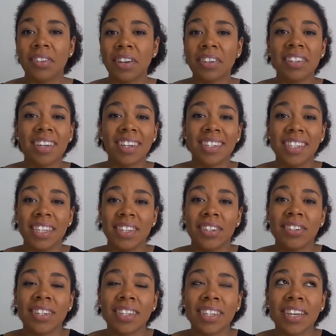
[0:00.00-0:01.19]
So as you guys see,
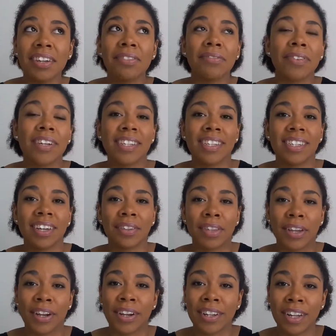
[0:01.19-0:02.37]
there's a ton of phrases out
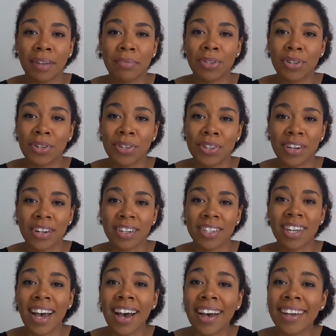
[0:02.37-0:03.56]
there, and I'm sure there are
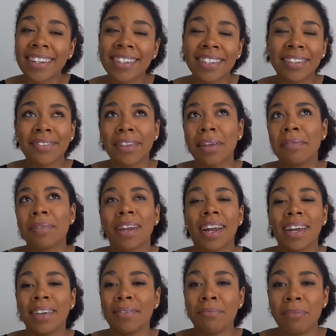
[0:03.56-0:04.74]
tons of them that
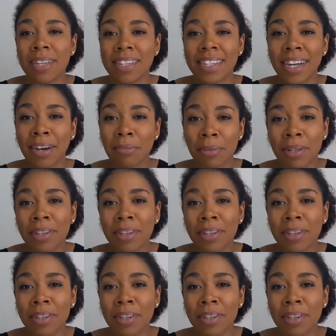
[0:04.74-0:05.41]
I even missed out.